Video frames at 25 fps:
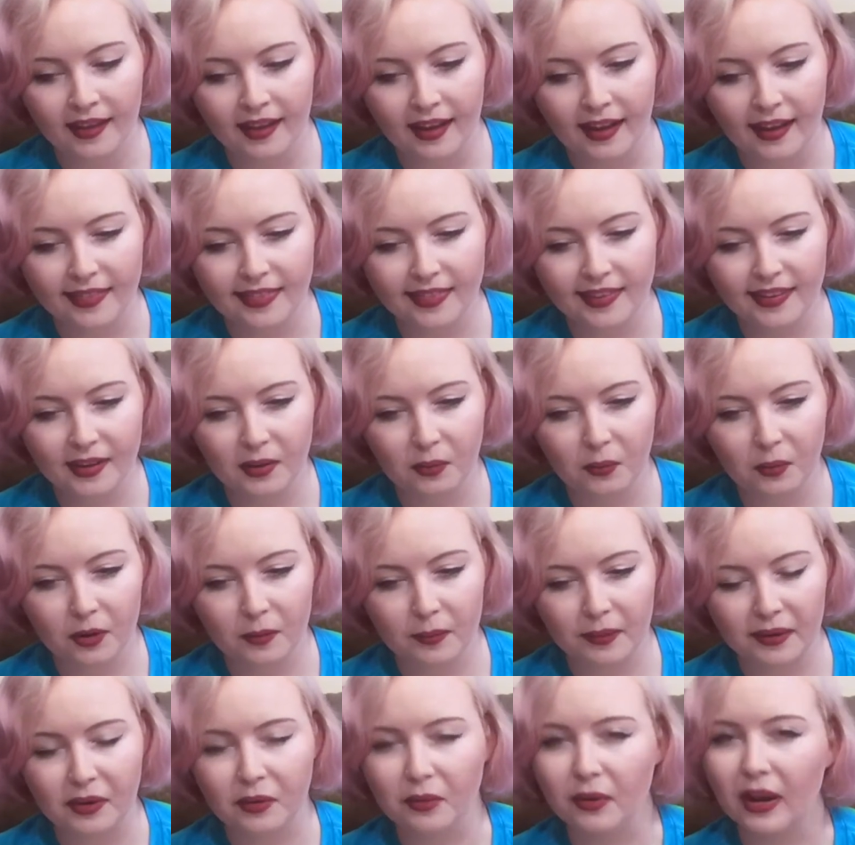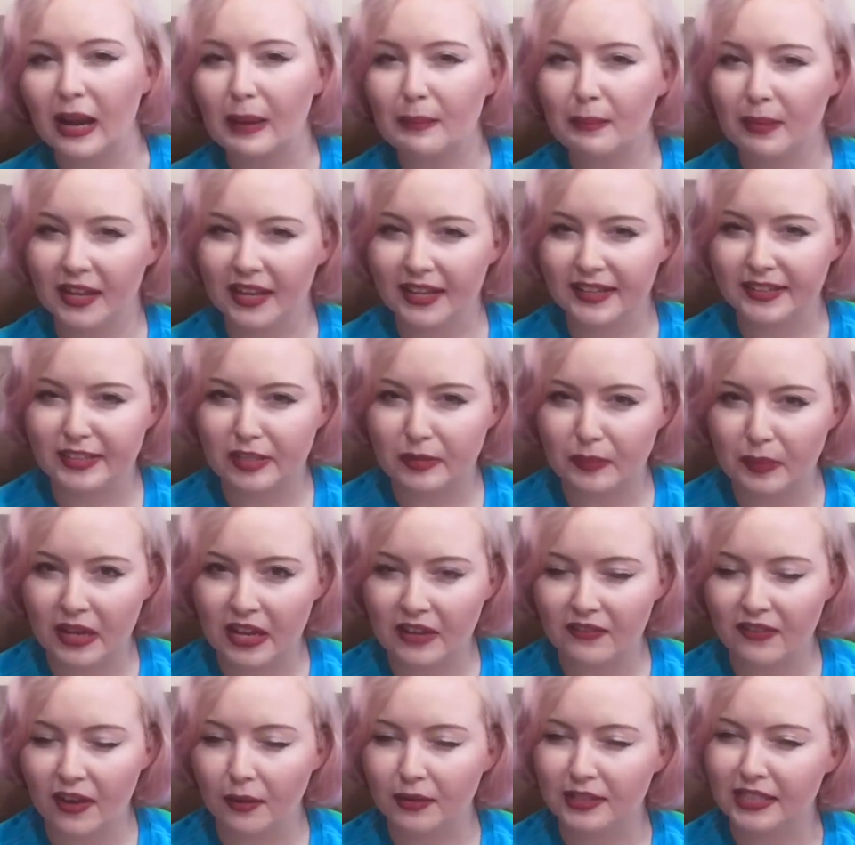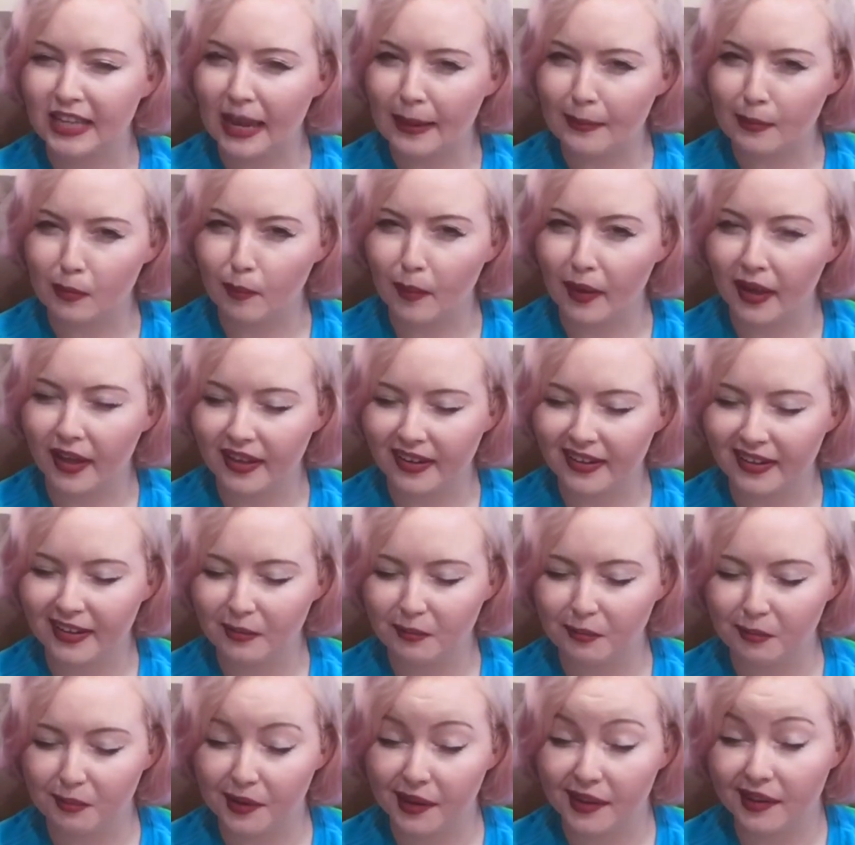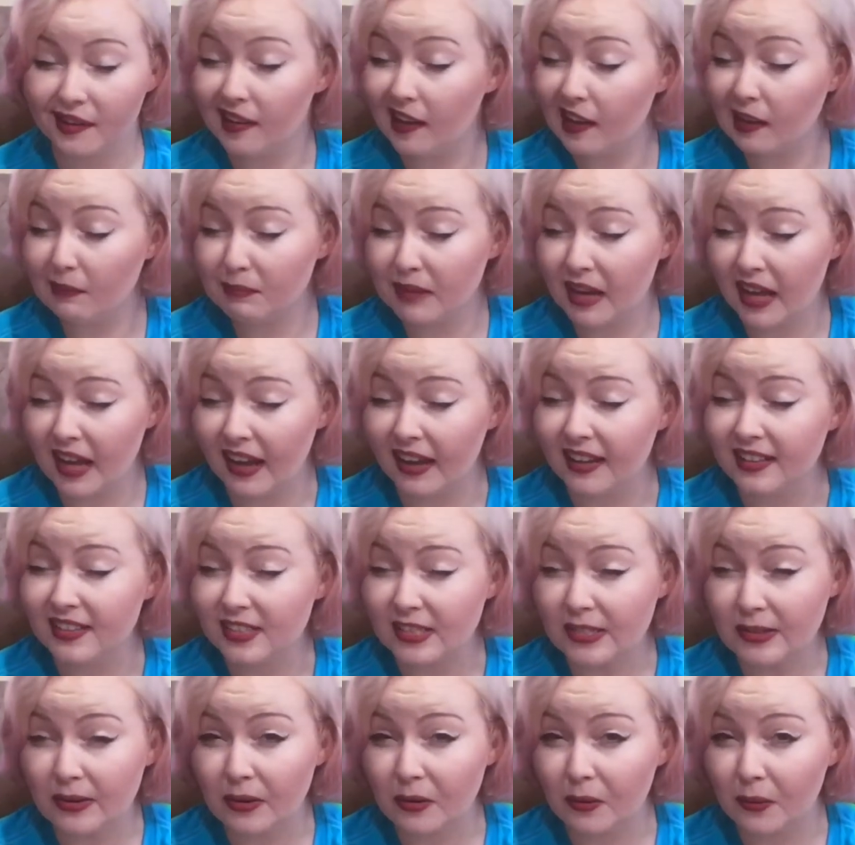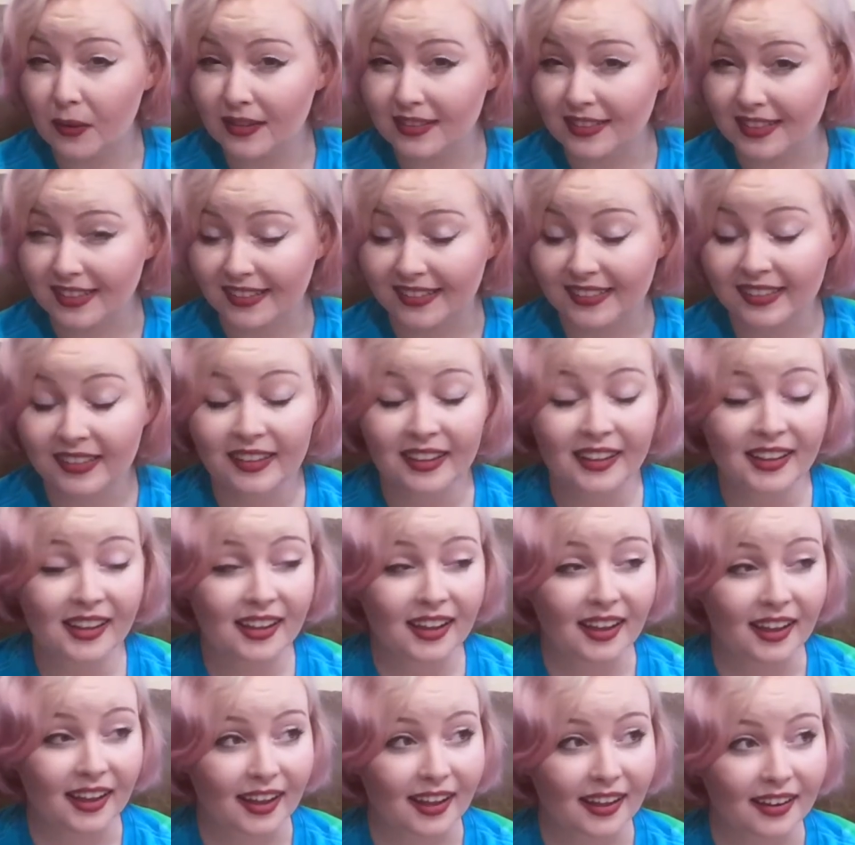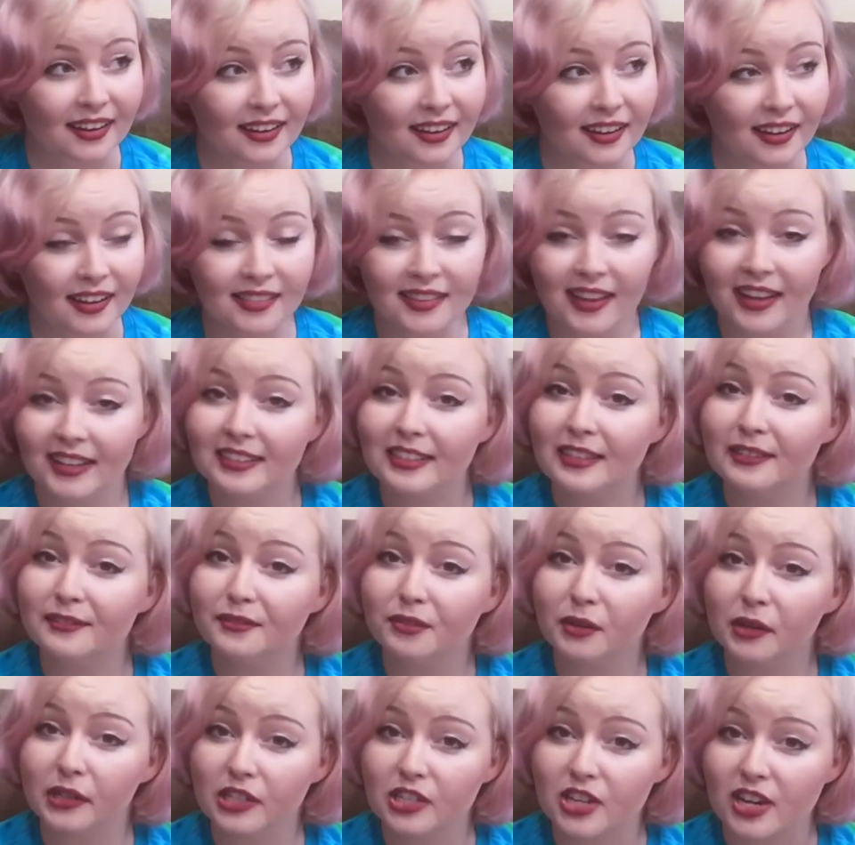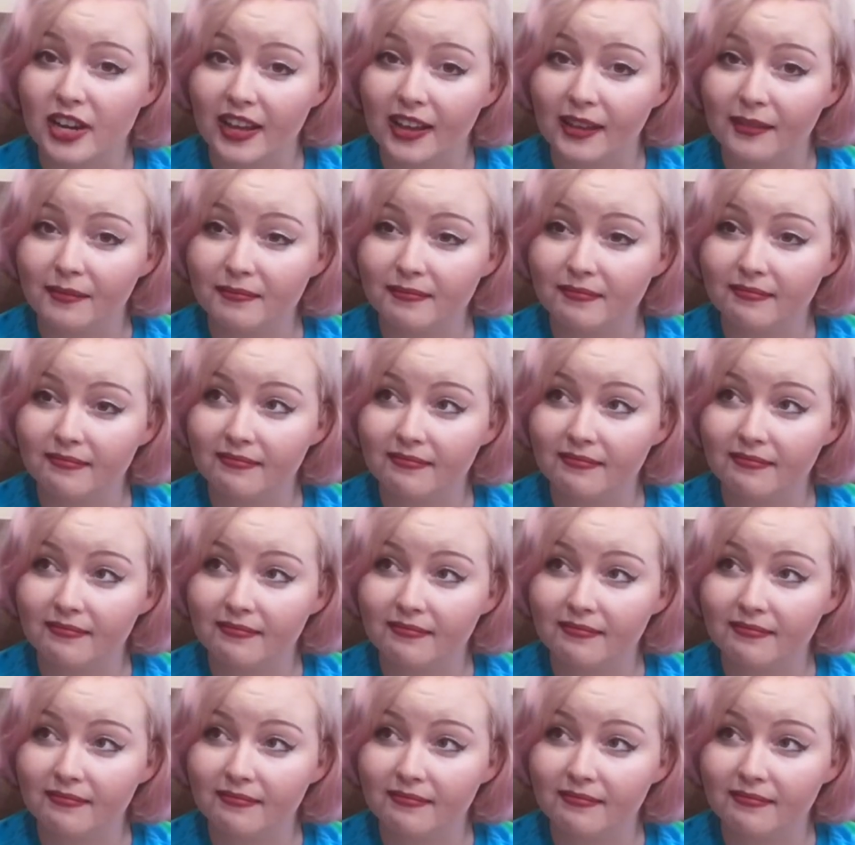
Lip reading: I think it would have been a great place to be if I was able-bodied, but I'm not, so it wasn't. And that's unfortunate.